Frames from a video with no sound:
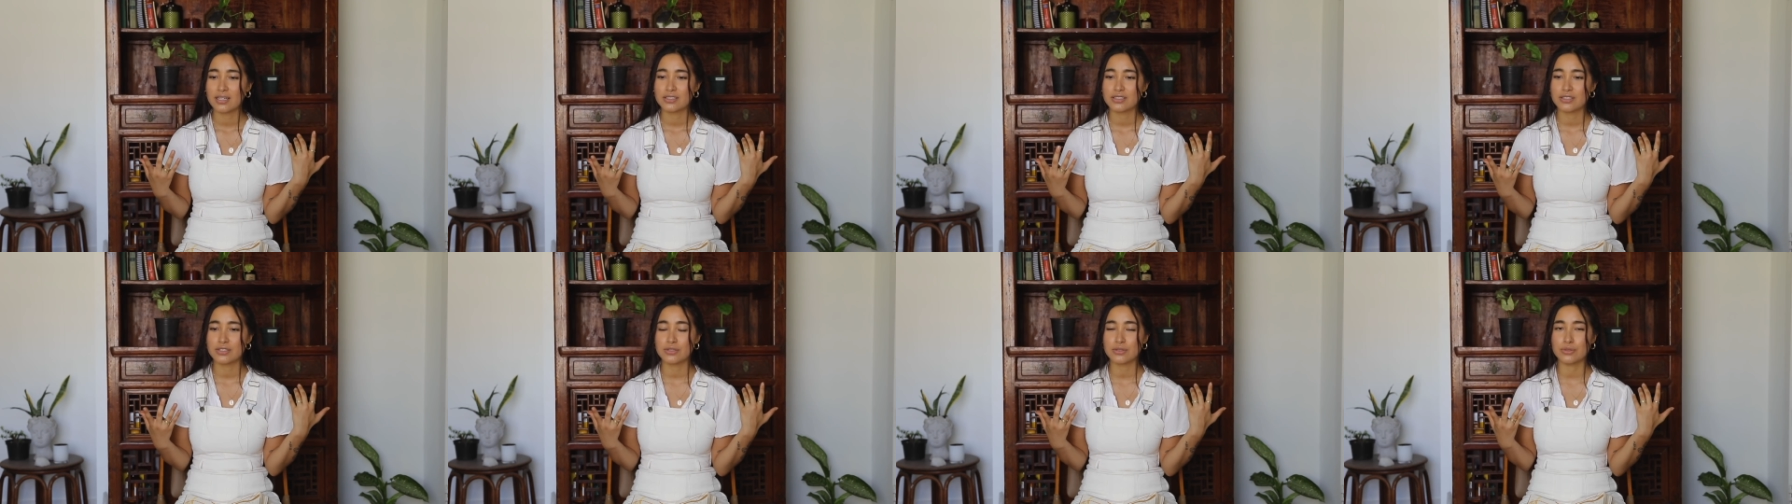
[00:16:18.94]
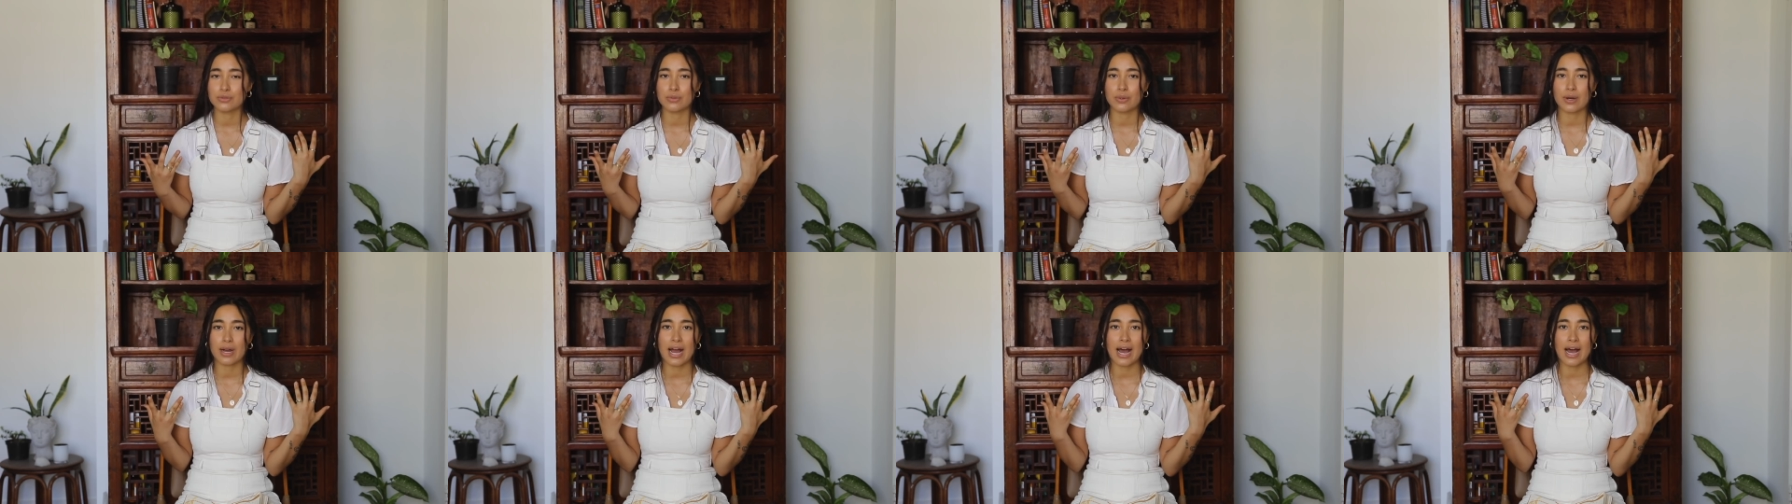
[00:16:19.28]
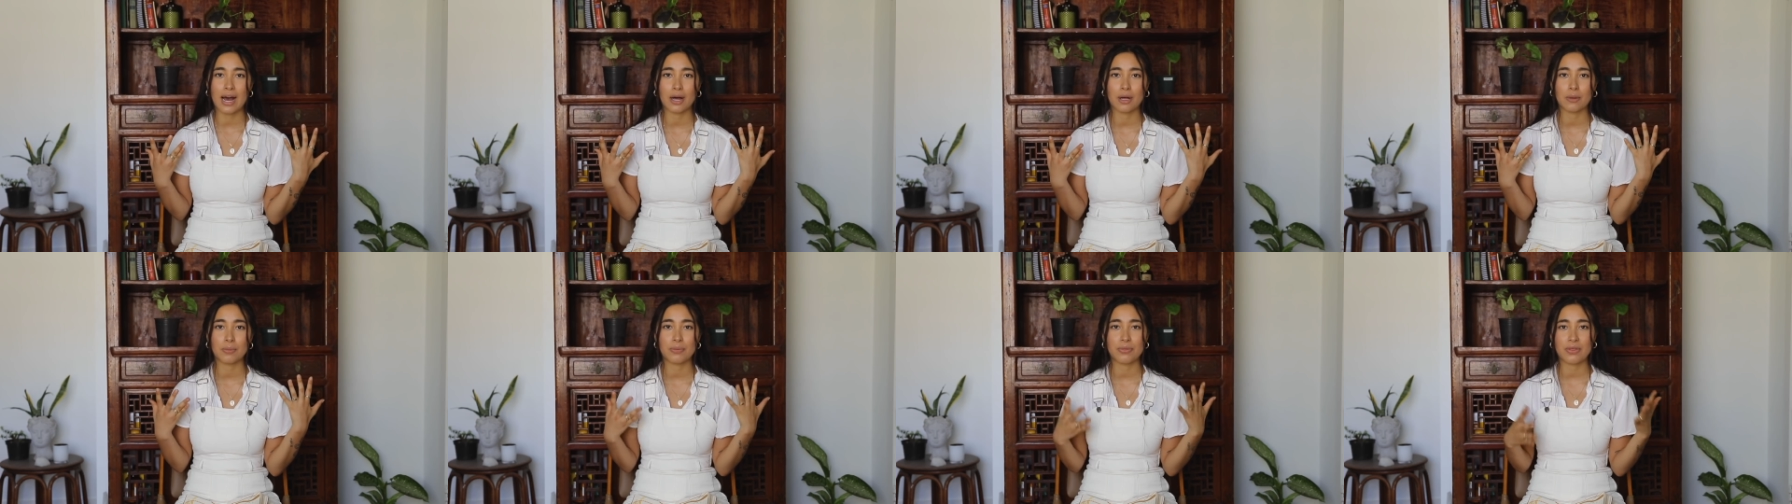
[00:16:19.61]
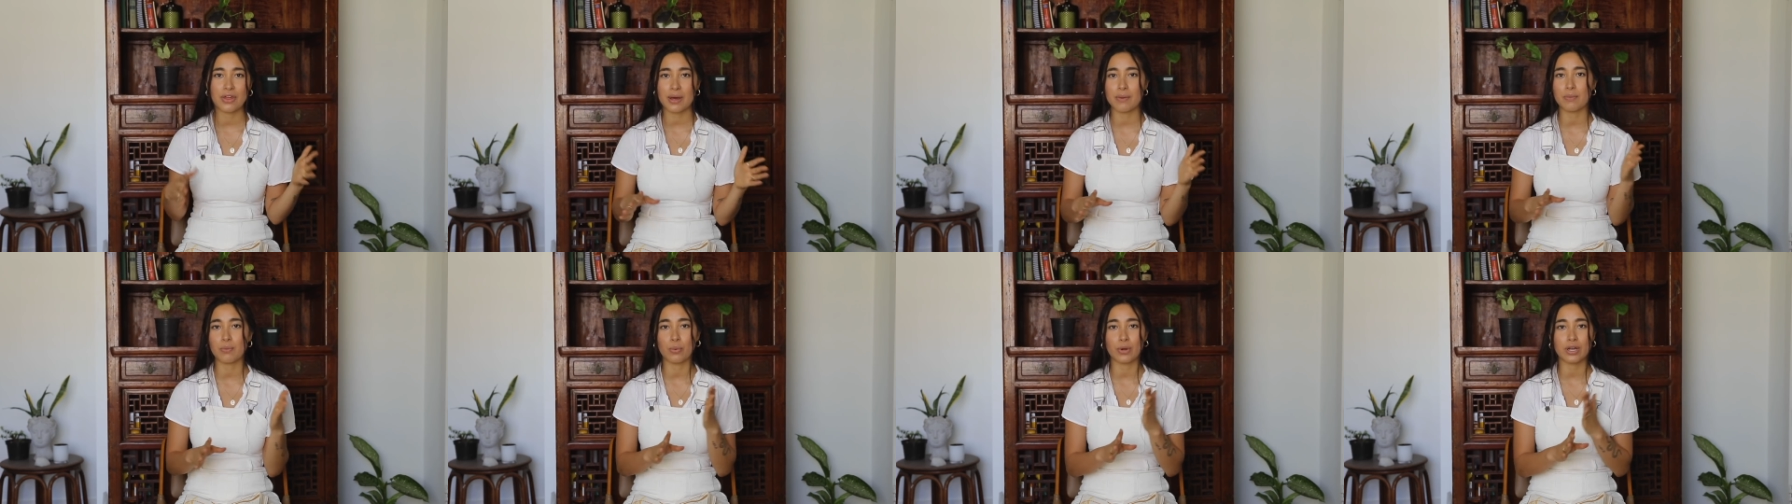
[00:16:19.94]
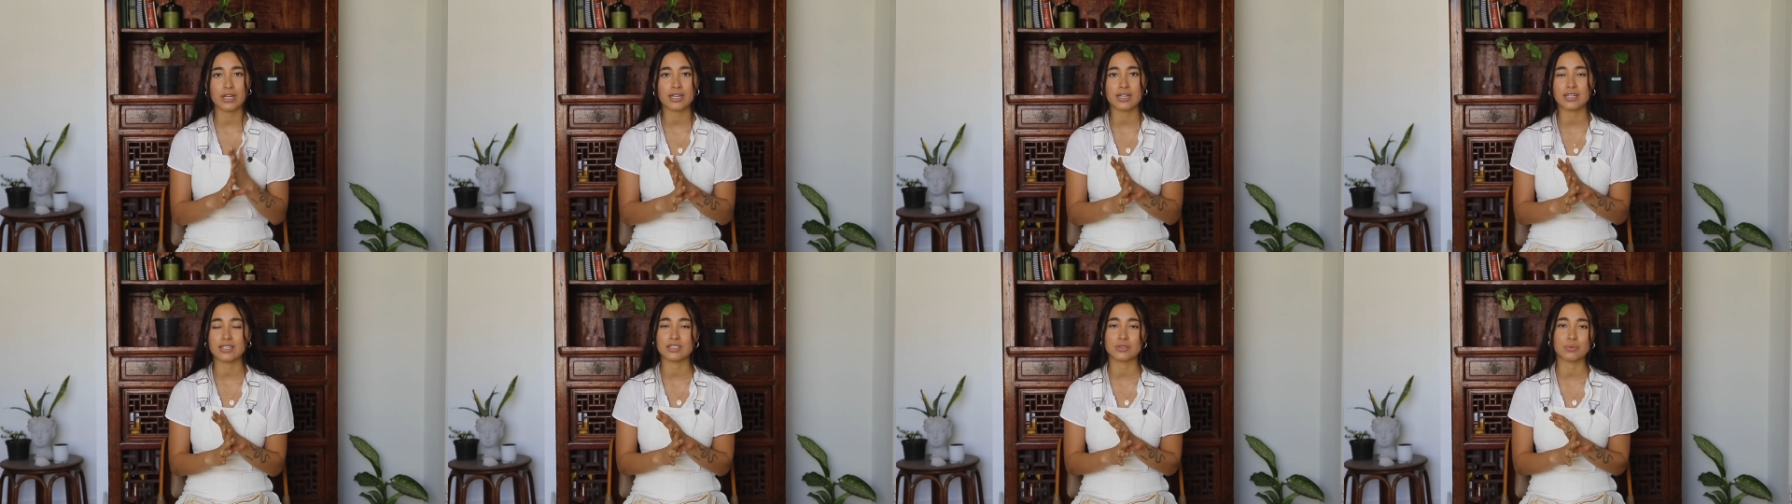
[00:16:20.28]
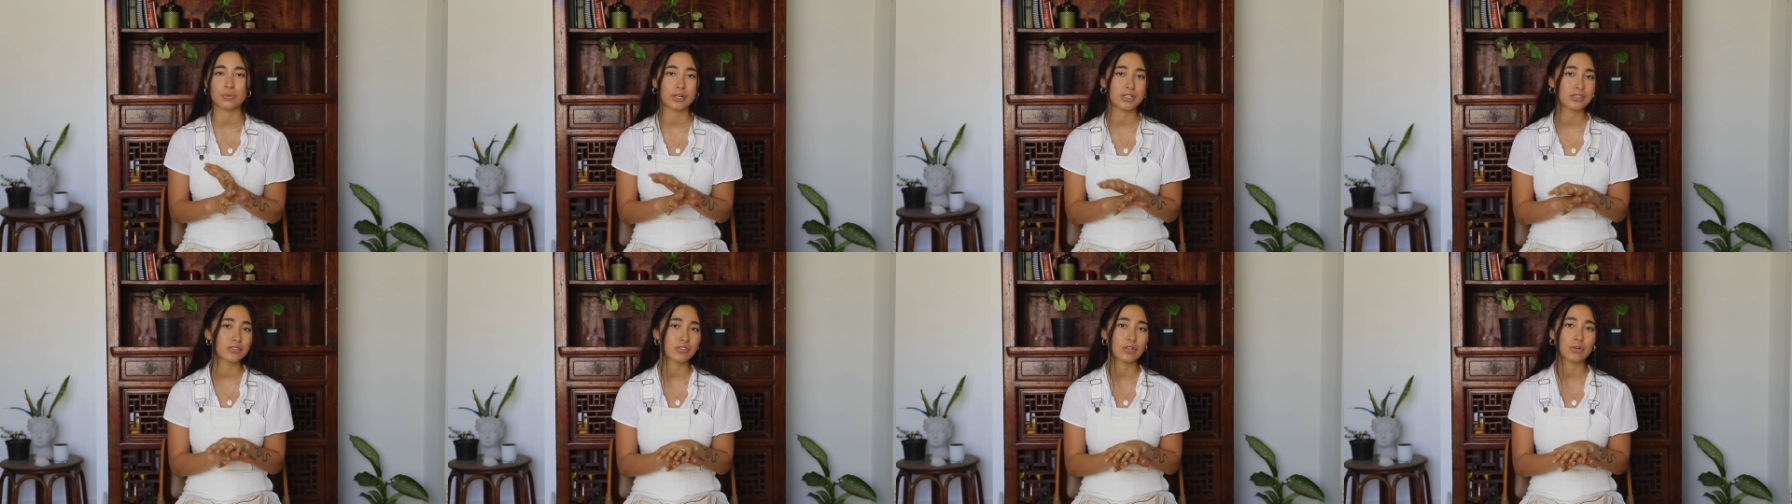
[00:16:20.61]
to help them witness
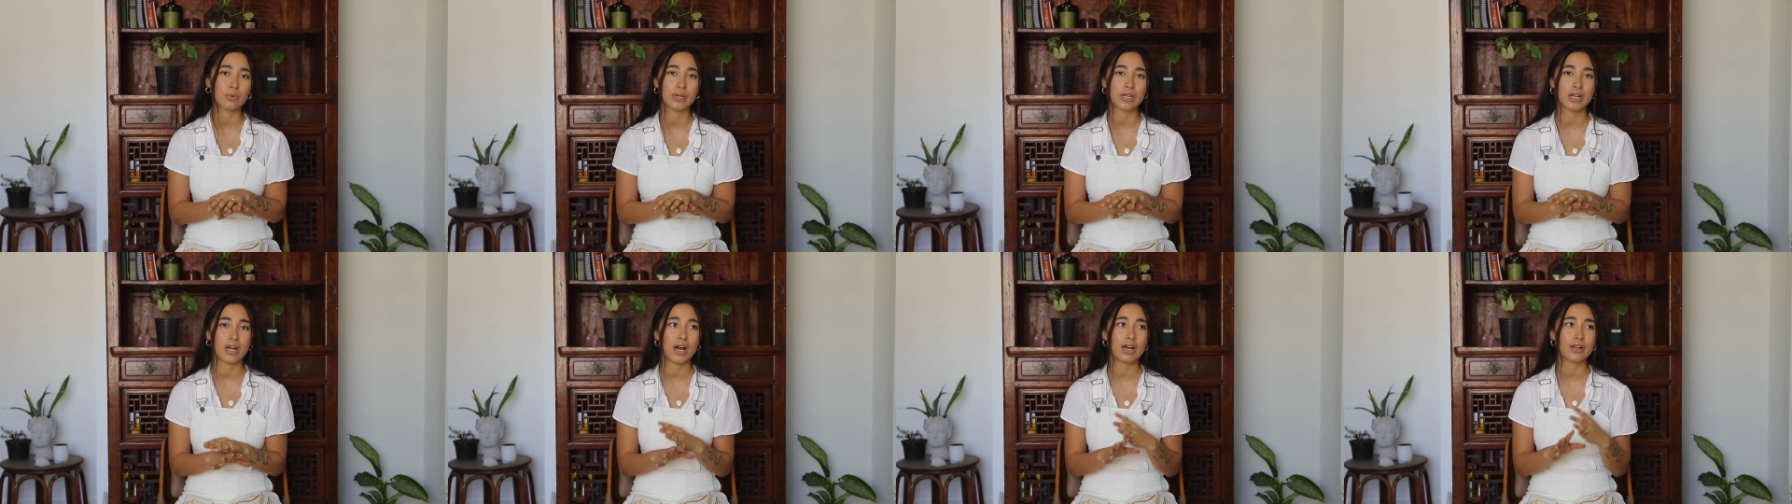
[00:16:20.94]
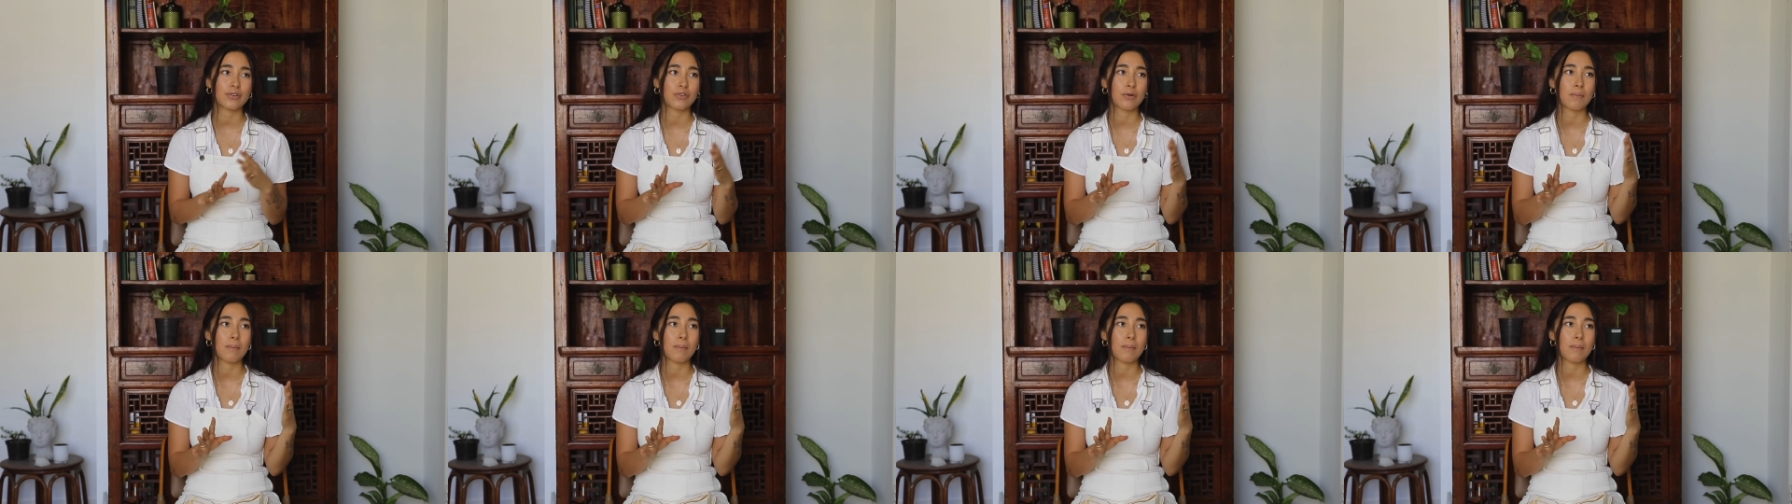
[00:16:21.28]
what's going on,